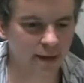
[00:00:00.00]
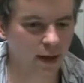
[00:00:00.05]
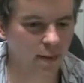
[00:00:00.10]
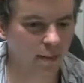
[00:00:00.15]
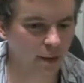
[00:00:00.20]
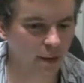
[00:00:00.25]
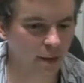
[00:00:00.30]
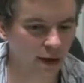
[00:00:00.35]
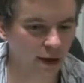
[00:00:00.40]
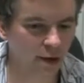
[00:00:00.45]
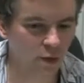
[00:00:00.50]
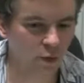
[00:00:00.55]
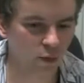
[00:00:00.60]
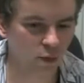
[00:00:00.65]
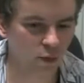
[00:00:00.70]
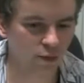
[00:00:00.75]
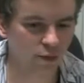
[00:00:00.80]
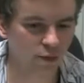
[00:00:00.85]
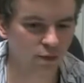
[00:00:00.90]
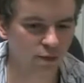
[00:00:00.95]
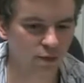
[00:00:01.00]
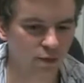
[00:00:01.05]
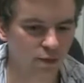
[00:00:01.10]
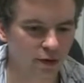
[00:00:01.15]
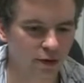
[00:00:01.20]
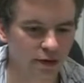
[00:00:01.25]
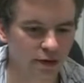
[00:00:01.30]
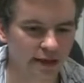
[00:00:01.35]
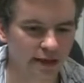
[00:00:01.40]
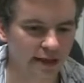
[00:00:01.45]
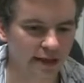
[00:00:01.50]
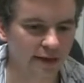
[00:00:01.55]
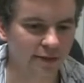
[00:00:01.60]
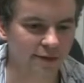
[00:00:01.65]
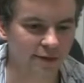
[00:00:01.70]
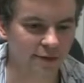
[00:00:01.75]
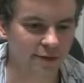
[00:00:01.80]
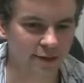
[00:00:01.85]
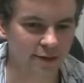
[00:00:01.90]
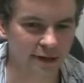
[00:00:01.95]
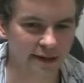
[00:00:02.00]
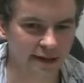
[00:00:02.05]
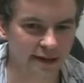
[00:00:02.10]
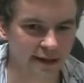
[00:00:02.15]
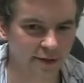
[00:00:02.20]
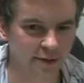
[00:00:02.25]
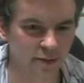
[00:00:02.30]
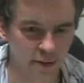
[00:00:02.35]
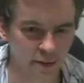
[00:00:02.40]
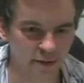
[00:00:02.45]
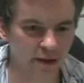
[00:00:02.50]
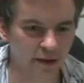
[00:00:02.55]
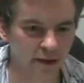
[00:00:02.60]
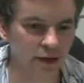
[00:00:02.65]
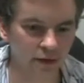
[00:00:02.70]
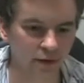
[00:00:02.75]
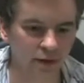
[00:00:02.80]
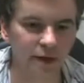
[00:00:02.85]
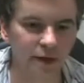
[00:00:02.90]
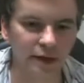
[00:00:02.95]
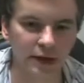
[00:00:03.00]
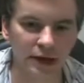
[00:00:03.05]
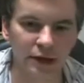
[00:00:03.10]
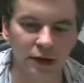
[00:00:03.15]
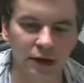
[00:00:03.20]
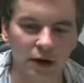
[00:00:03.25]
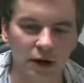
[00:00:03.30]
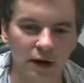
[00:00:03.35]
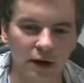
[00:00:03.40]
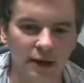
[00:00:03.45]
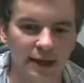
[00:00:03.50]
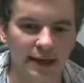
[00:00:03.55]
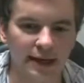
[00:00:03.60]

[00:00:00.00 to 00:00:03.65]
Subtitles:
about how the world really is, right? That's really good theater.